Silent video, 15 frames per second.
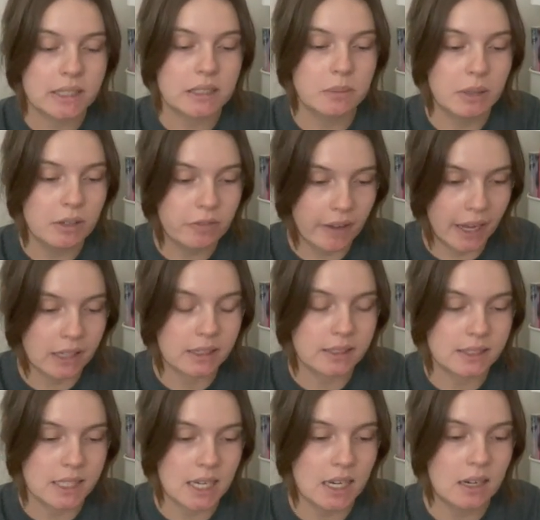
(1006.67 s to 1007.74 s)
to be
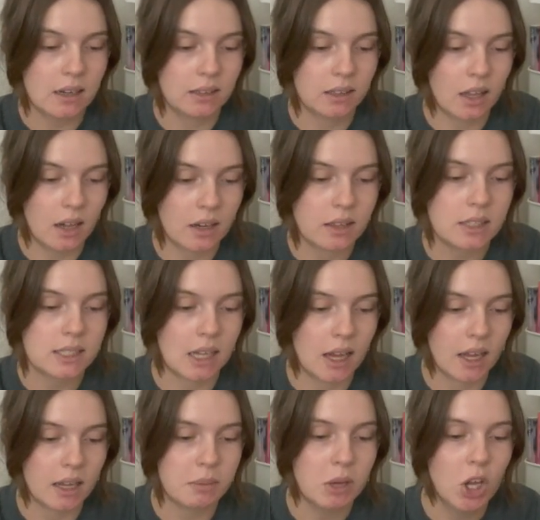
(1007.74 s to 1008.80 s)
fantasy a lot of the
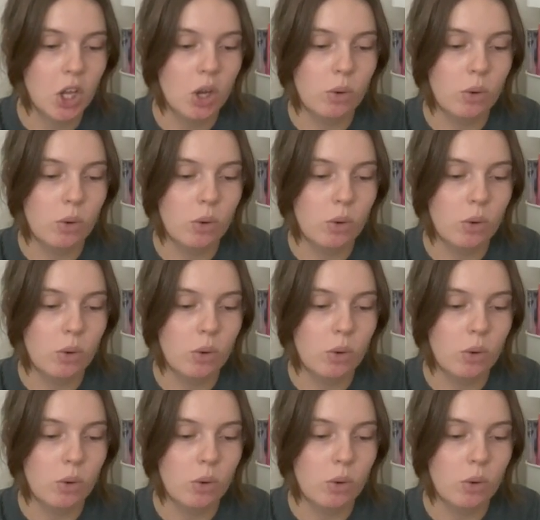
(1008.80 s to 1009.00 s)
time.